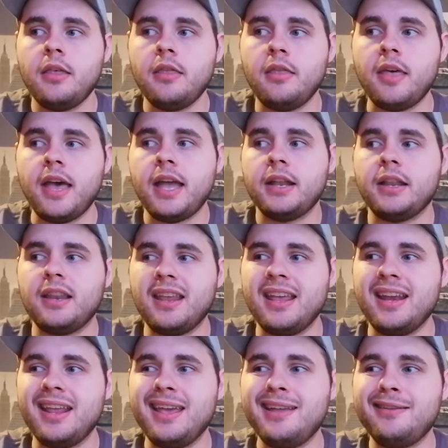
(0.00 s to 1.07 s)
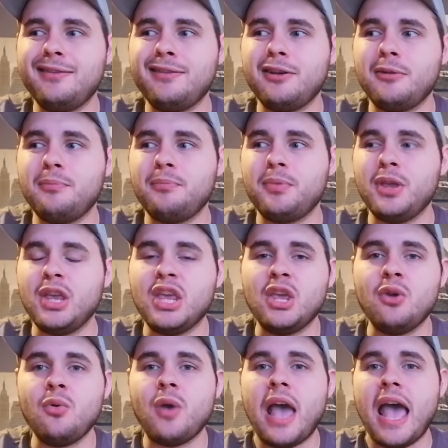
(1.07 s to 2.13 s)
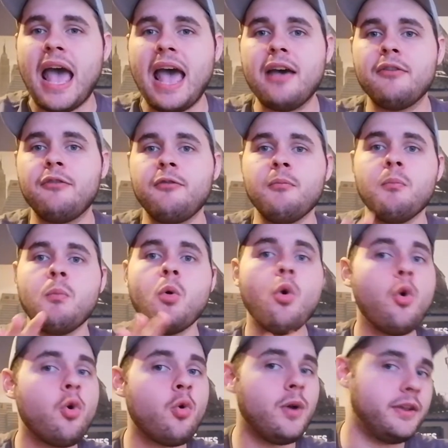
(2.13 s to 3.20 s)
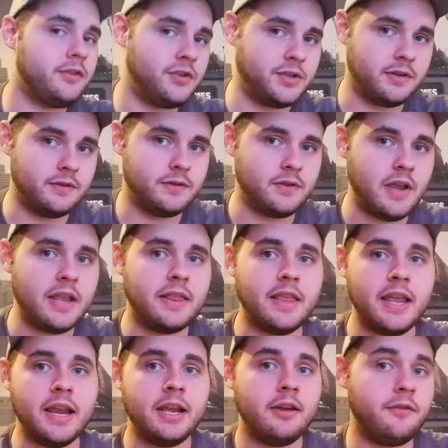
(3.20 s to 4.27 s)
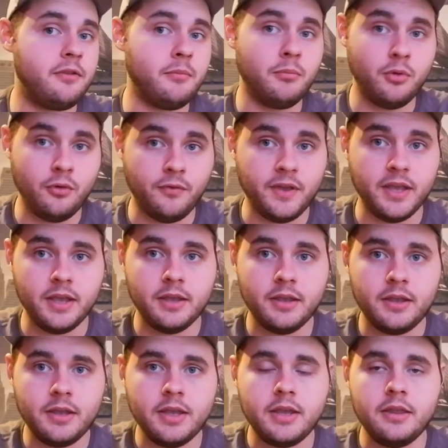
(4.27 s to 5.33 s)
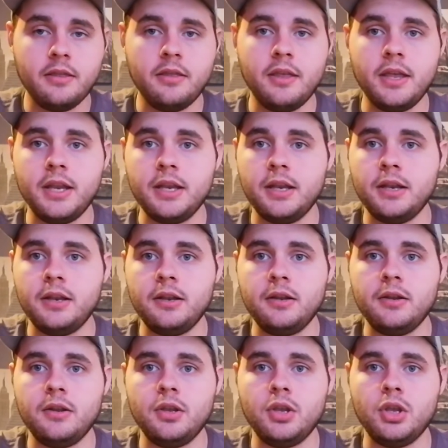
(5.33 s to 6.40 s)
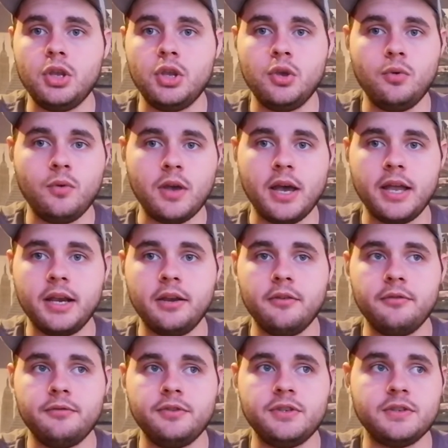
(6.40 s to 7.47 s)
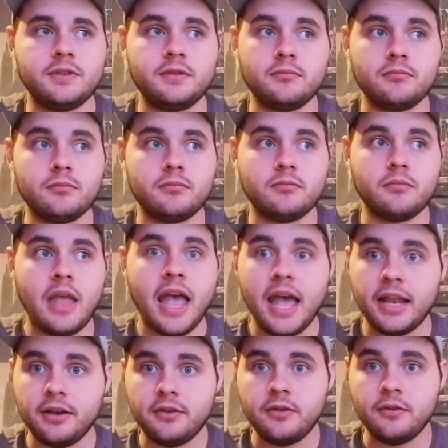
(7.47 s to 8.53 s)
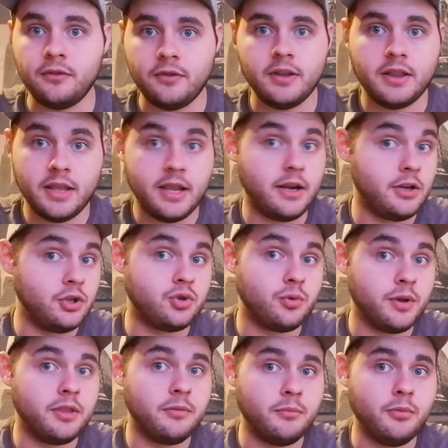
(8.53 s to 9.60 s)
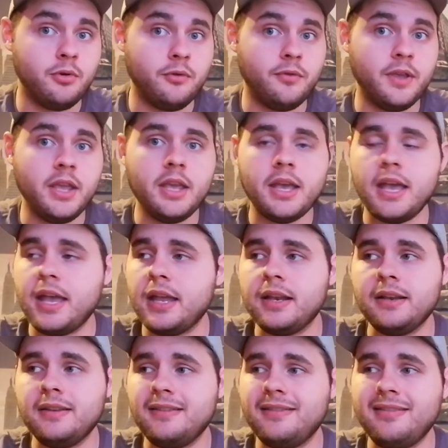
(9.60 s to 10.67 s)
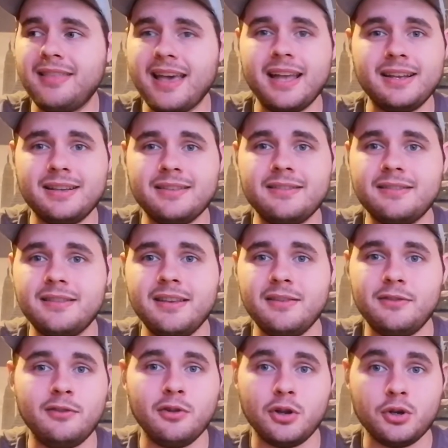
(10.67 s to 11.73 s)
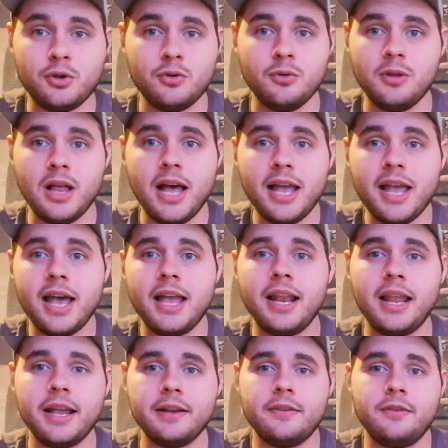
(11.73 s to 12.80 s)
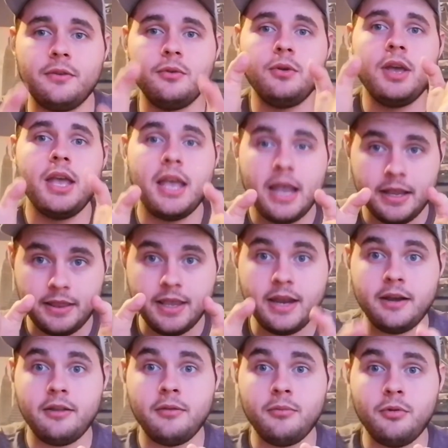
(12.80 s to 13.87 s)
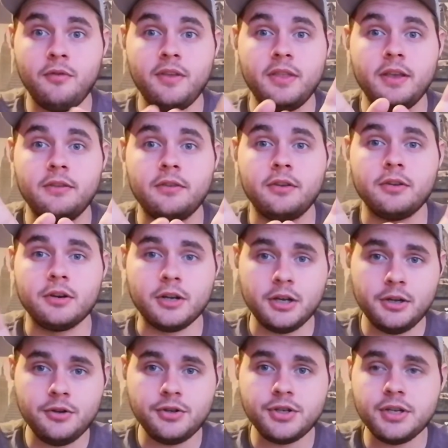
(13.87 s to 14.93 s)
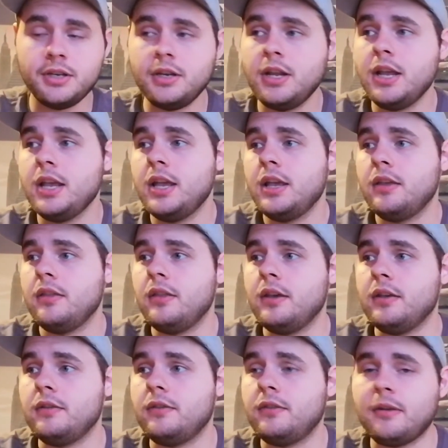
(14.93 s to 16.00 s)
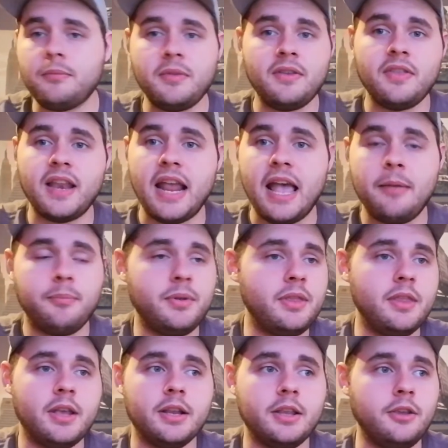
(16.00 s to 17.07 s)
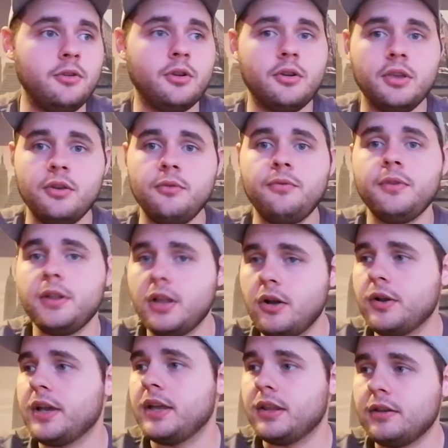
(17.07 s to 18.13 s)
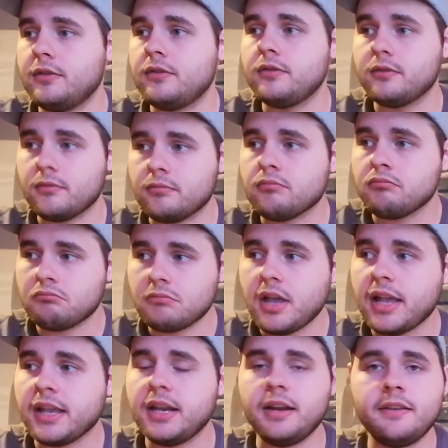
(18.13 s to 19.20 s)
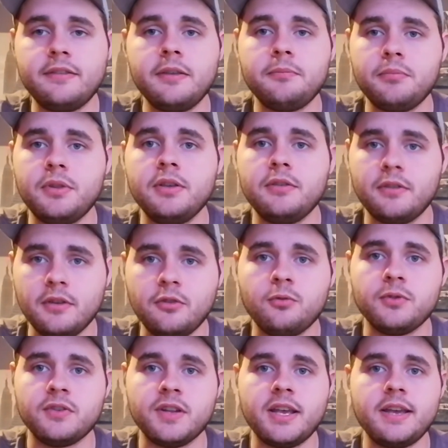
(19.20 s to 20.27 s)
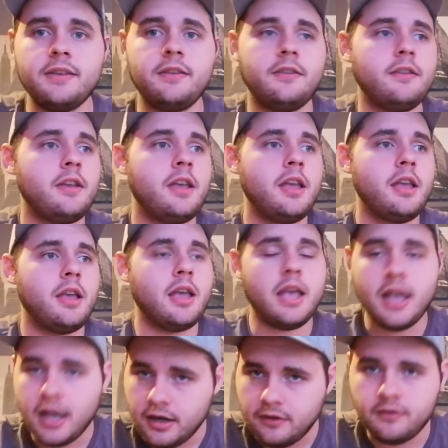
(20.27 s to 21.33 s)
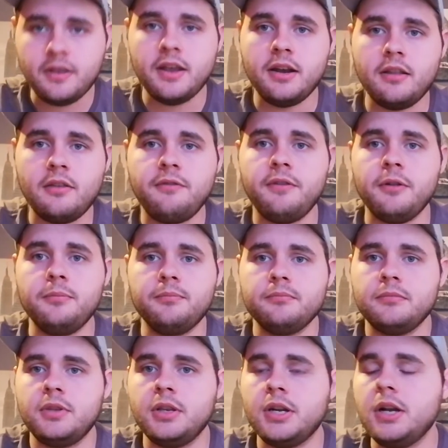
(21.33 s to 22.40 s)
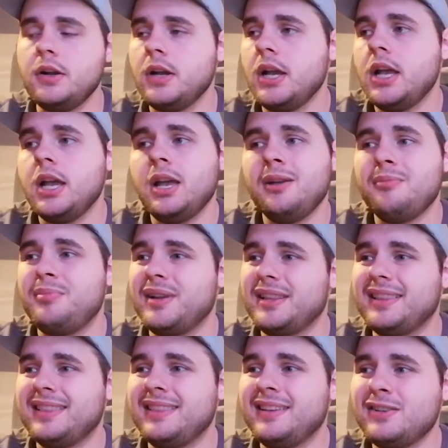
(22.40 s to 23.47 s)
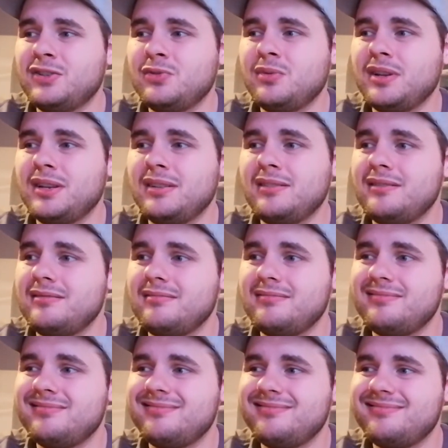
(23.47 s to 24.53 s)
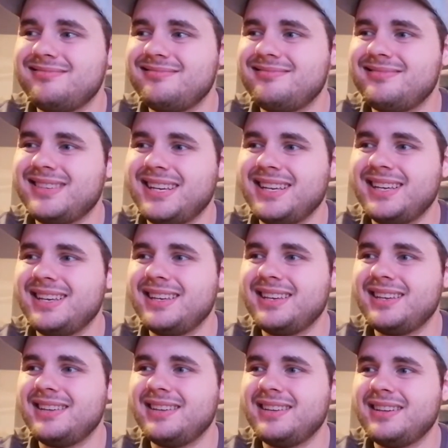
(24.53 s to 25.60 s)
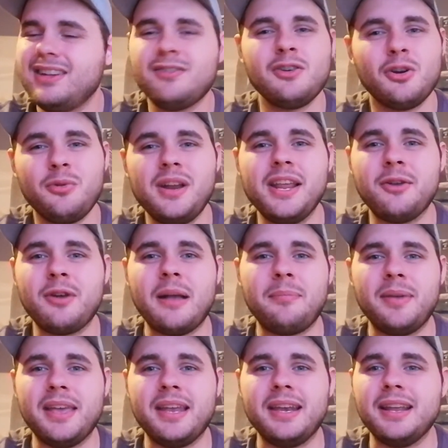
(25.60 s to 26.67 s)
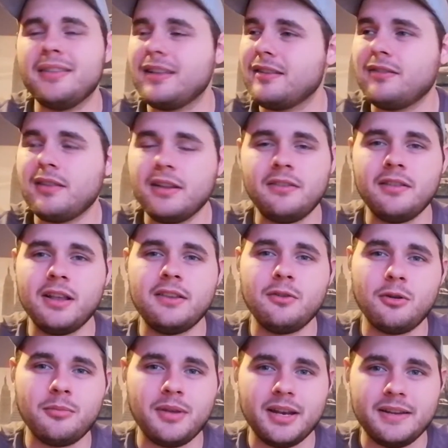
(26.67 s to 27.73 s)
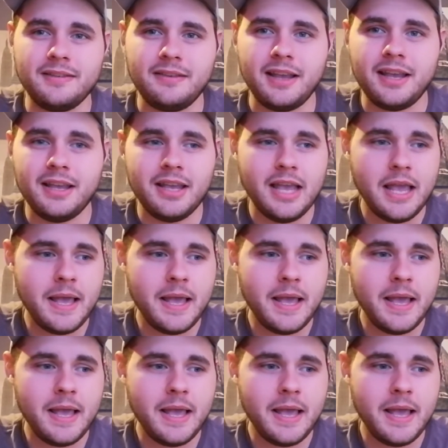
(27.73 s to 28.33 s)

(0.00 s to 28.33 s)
that it ends up you have more questions at the end of the movie than you kind of just had to sit there and enjoy the movie, and that is not cool. I like to, at the end of the movie, there's a conclusion, there's something that happened that, you feel, okay, this, I can accept this was nice, and it's the end of the film, But this one, it's got a really crappy ending. That's all I'm gonna say.